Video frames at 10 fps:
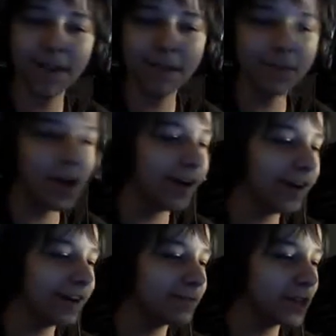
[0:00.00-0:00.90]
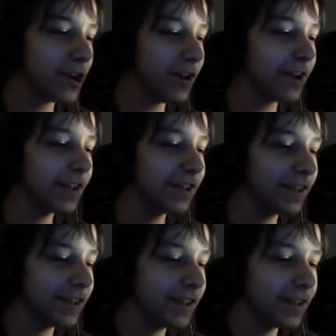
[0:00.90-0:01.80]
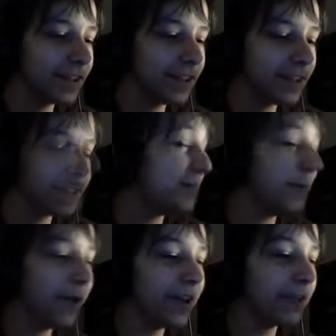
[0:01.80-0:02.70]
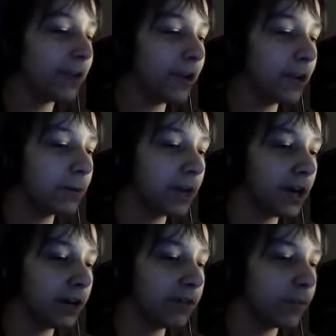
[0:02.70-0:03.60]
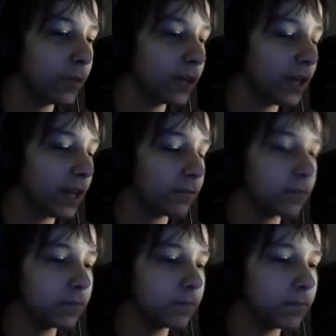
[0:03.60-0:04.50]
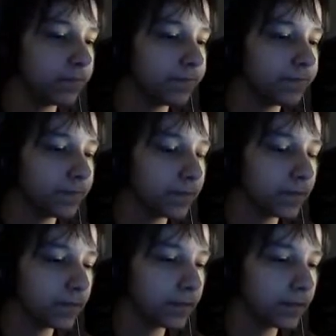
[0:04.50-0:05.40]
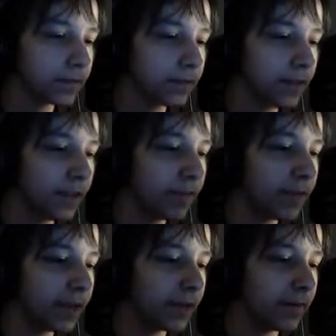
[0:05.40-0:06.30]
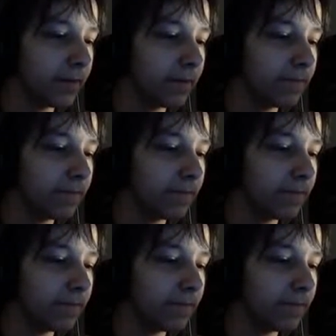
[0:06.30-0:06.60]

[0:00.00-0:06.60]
I'm sorry, I'm sorry. It's the morning. We all know we're hungry for morning items. Even bacon.